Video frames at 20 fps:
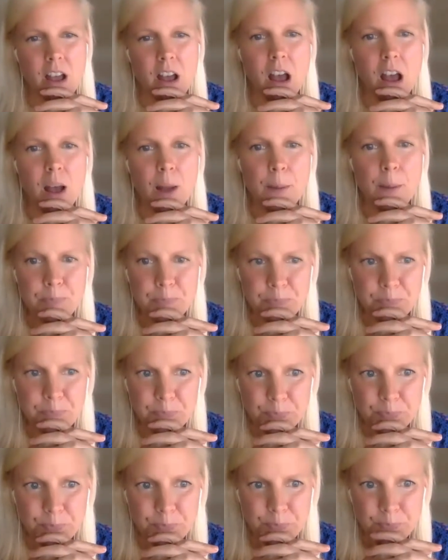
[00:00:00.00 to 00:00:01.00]
And
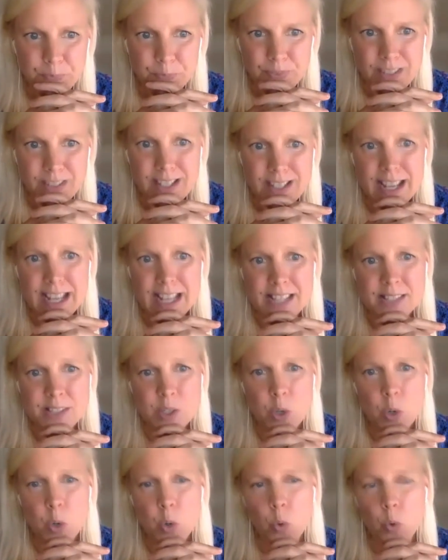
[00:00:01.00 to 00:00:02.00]

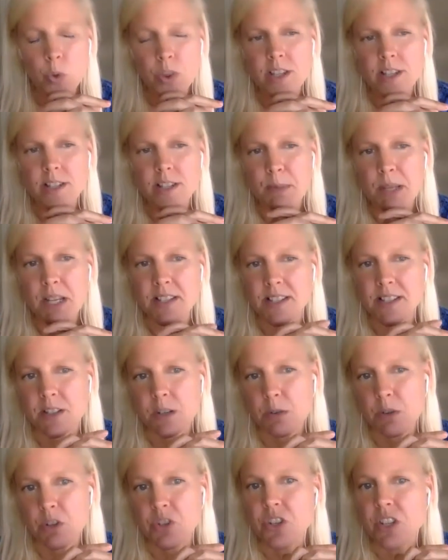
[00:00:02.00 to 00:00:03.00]
so these places
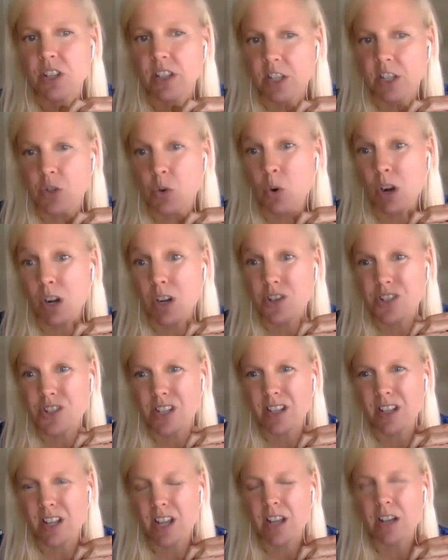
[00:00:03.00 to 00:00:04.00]
are routinely torched,
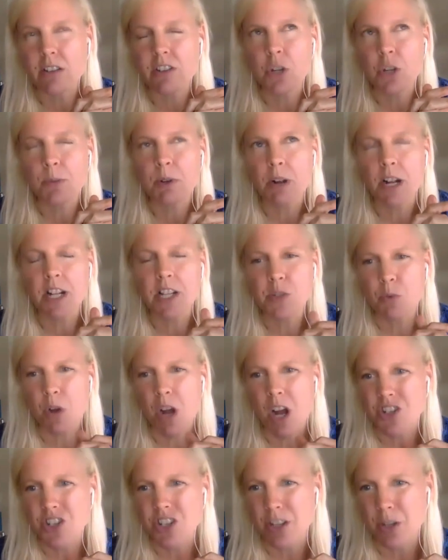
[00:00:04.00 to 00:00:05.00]
and Human Rights
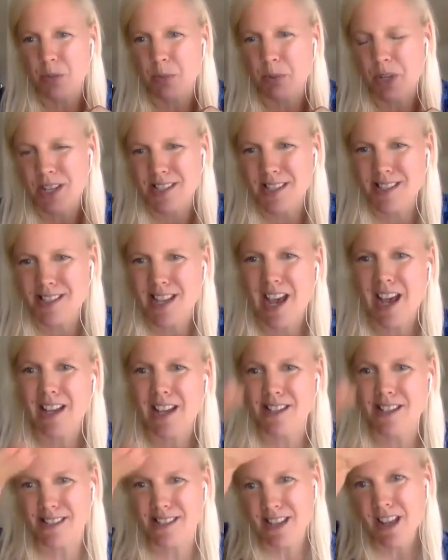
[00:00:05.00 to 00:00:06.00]
Watch and other places
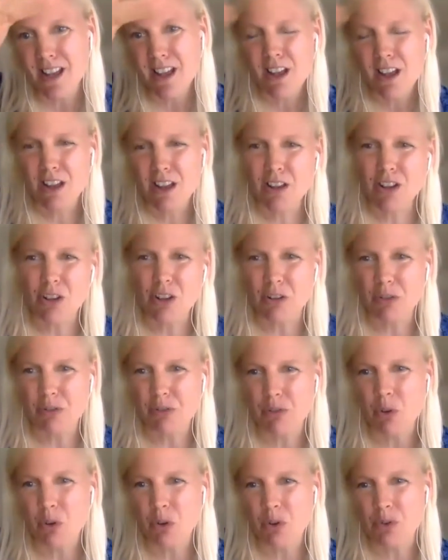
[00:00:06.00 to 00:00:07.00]
has,
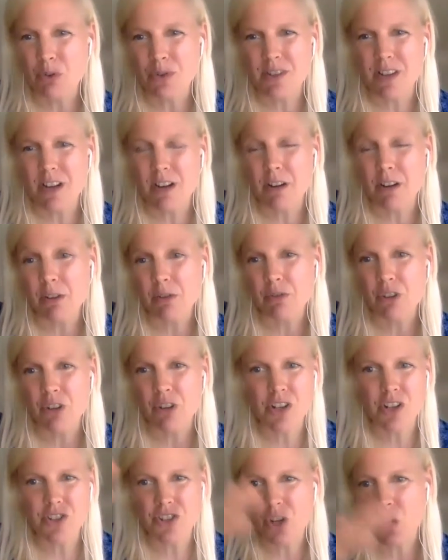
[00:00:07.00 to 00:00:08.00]
photos, aerial
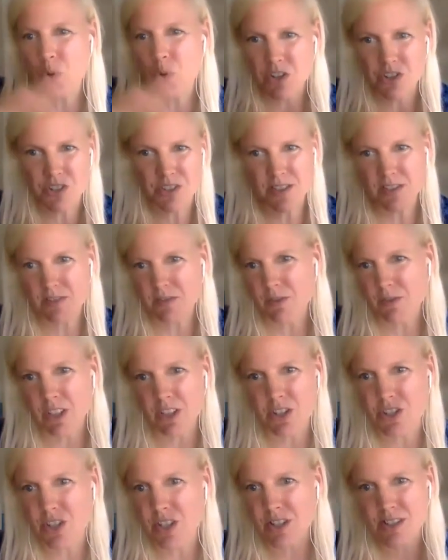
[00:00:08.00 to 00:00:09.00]
footage showing just
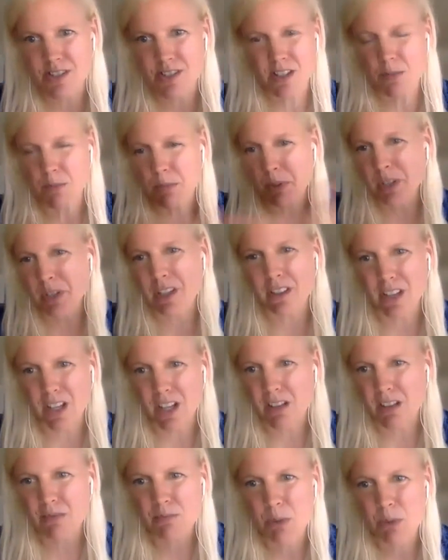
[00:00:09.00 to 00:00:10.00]
villages
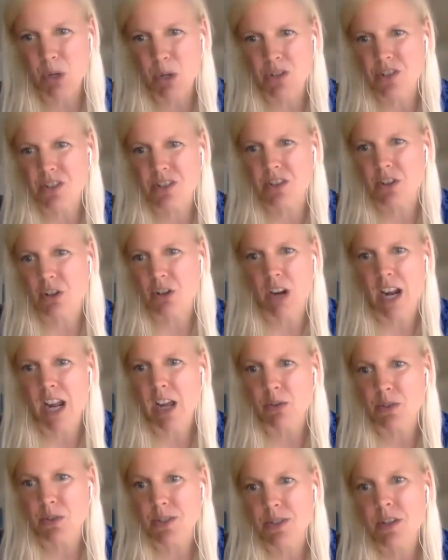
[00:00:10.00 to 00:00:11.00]
completely burned to the
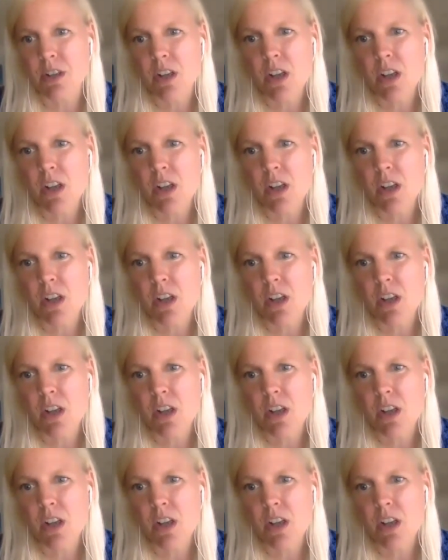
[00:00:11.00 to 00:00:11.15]
ground.